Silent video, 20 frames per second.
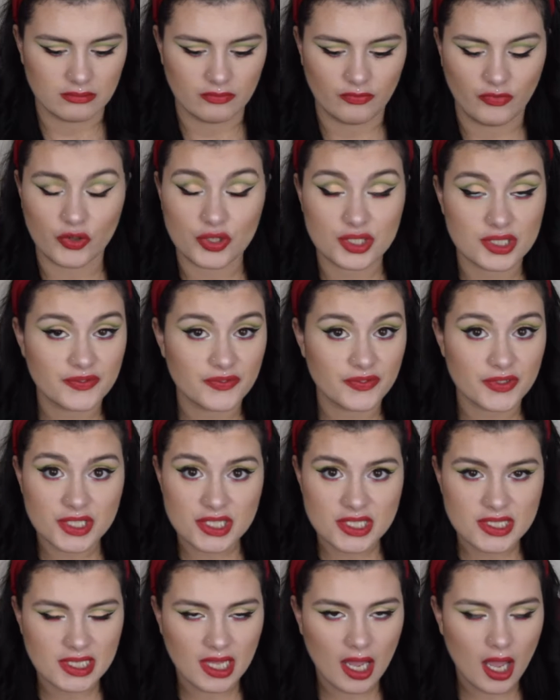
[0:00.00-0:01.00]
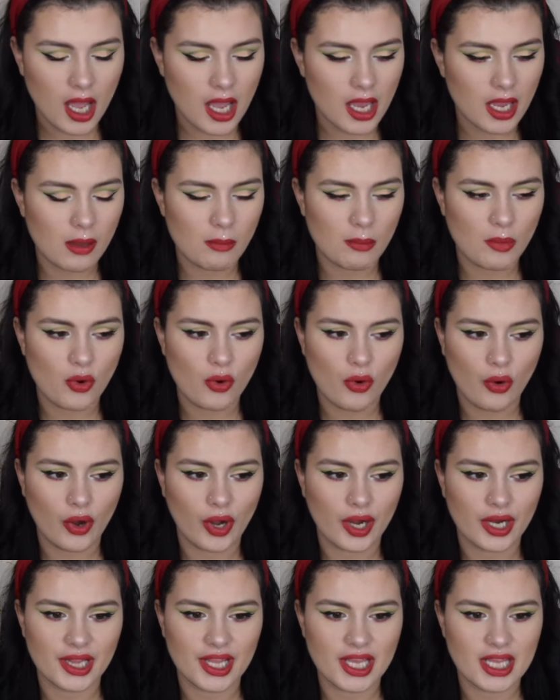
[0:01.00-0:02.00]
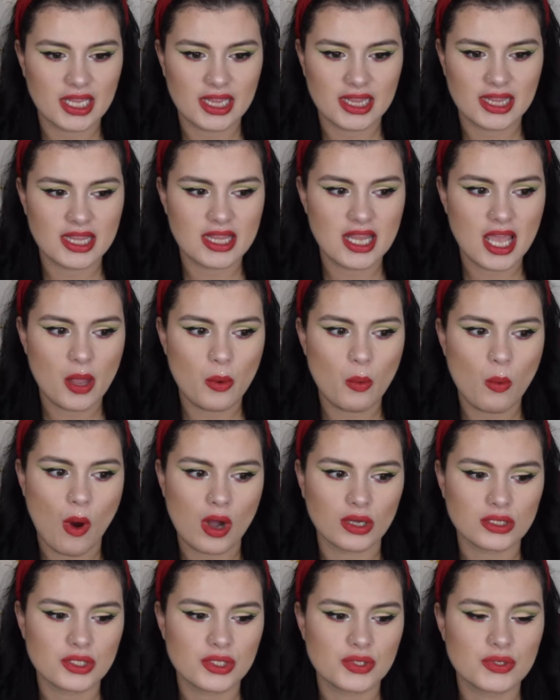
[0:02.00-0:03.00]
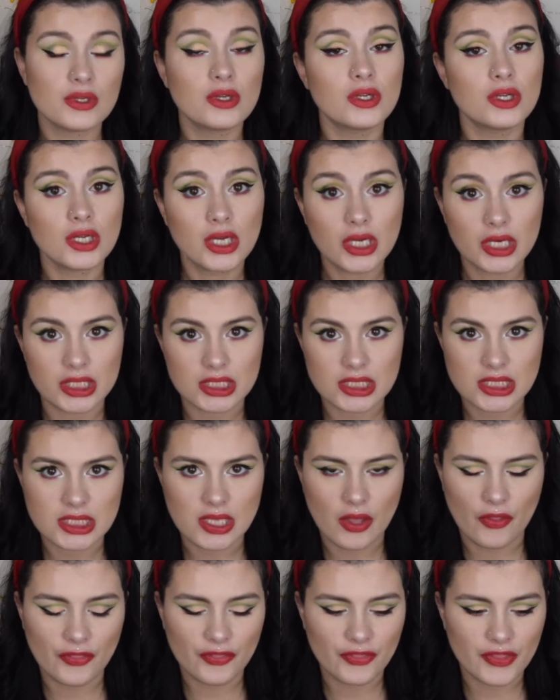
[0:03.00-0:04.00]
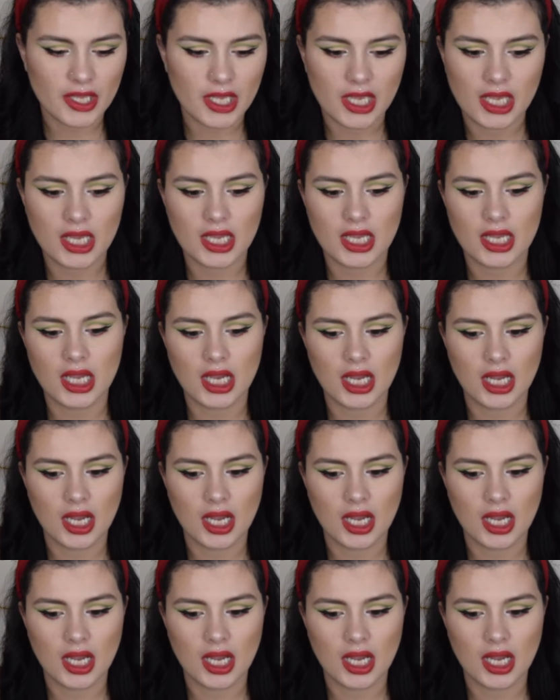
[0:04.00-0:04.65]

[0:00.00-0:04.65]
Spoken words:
for the first time, or they want to learn something,